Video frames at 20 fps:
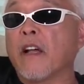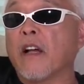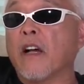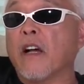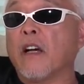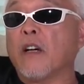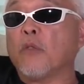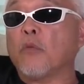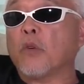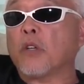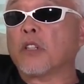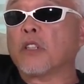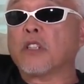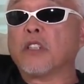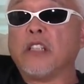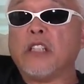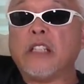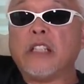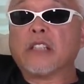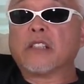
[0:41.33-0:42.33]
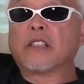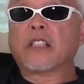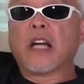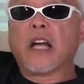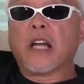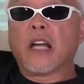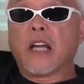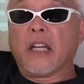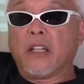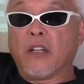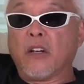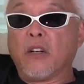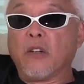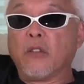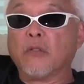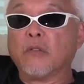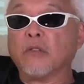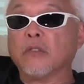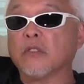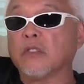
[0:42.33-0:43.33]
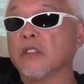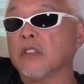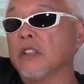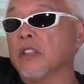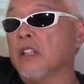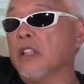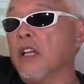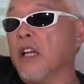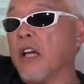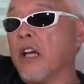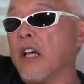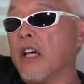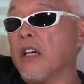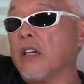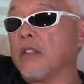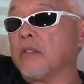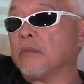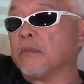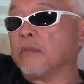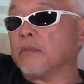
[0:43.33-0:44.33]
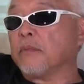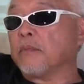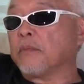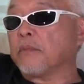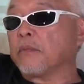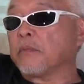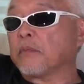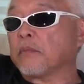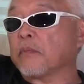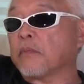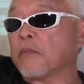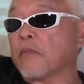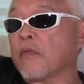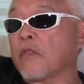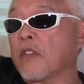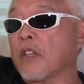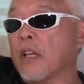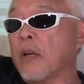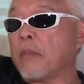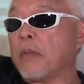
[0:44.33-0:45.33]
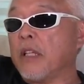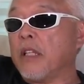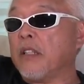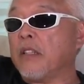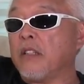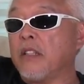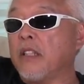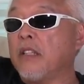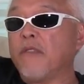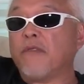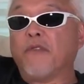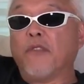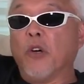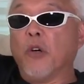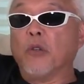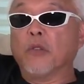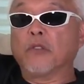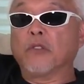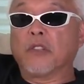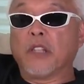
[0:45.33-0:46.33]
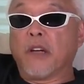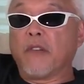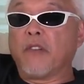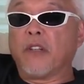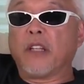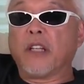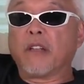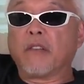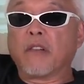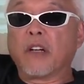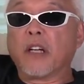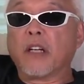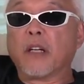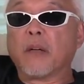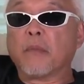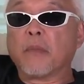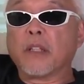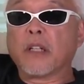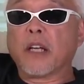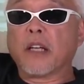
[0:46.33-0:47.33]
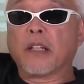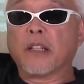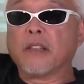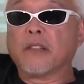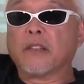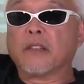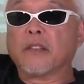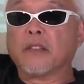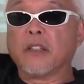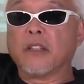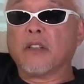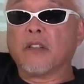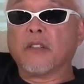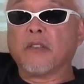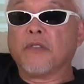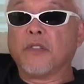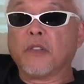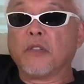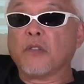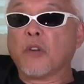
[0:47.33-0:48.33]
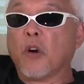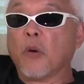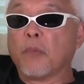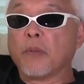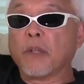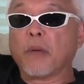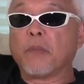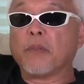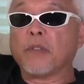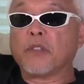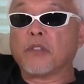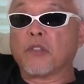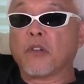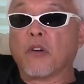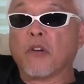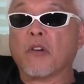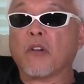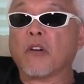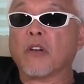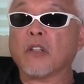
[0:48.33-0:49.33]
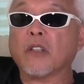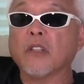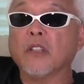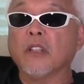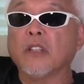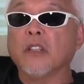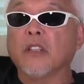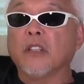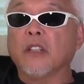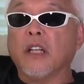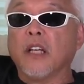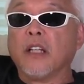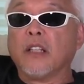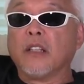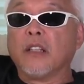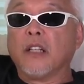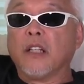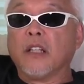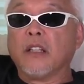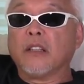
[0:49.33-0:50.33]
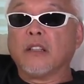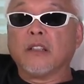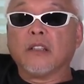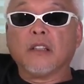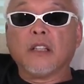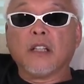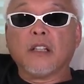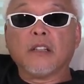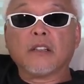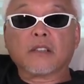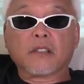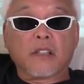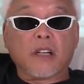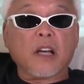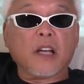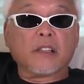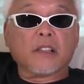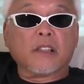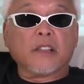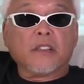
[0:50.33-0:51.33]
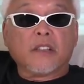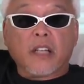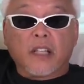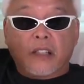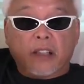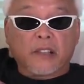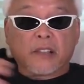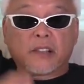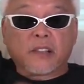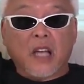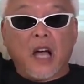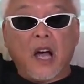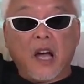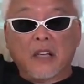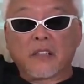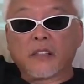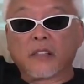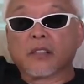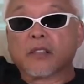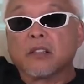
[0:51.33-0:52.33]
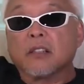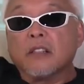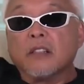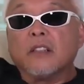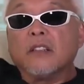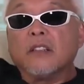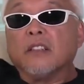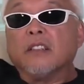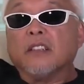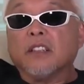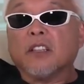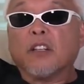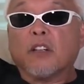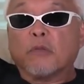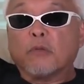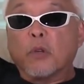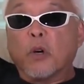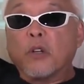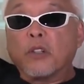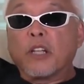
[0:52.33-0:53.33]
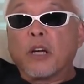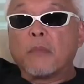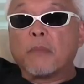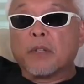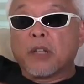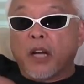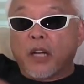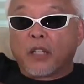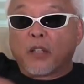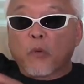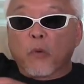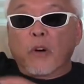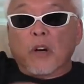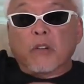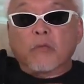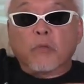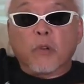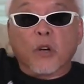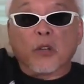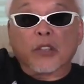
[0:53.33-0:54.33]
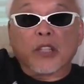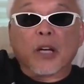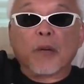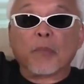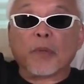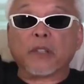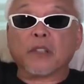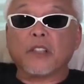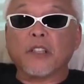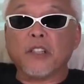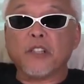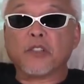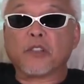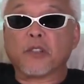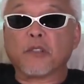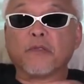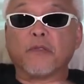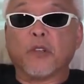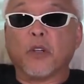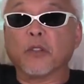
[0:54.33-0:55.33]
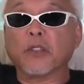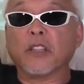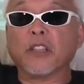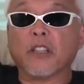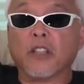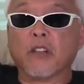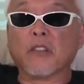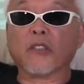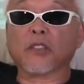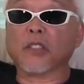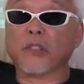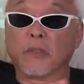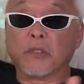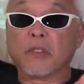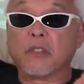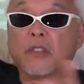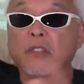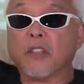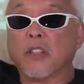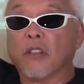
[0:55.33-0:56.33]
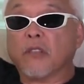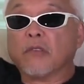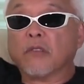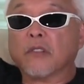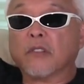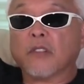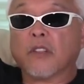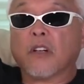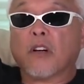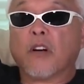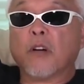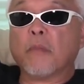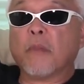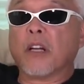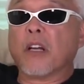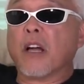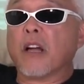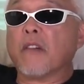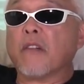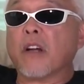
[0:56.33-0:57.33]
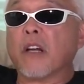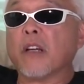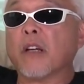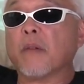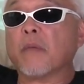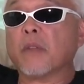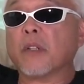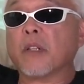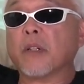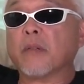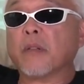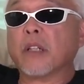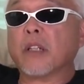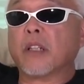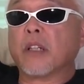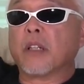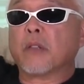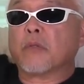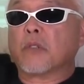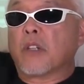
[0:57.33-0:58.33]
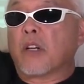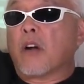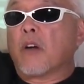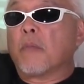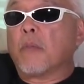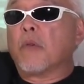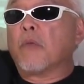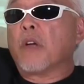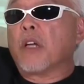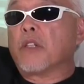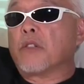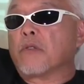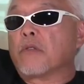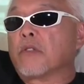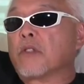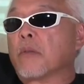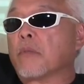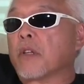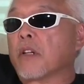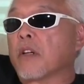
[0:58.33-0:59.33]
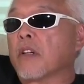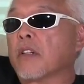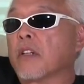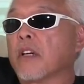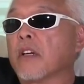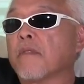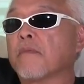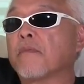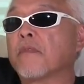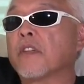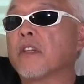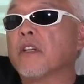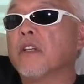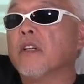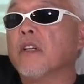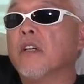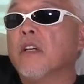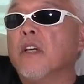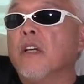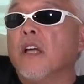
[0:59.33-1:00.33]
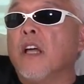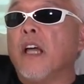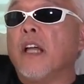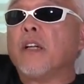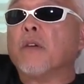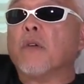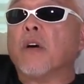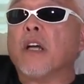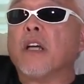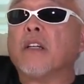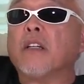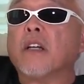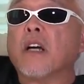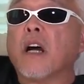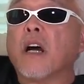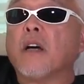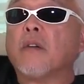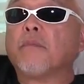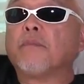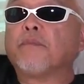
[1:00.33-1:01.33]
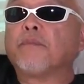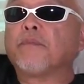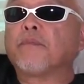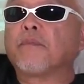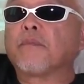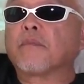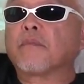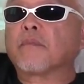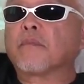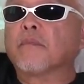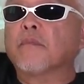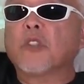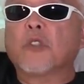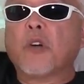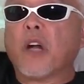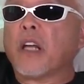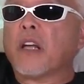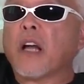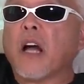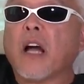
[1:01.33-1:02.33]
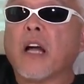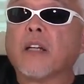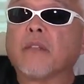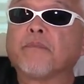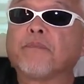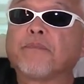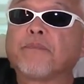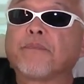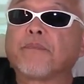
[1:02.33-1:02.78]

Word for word: Uh, one of the neatest guy I know. Um, I mean, he, he folds everything, right? I mean, like he's, you know, if you open up his drawer and, and, and his closet, you got the socks, you know, rolled up and underwear rolled up and t-shirt folded, you know, because he was, you know, the army guy, right? I, mean, I think he was an army ranger or something like that. Anyway, um, great guy.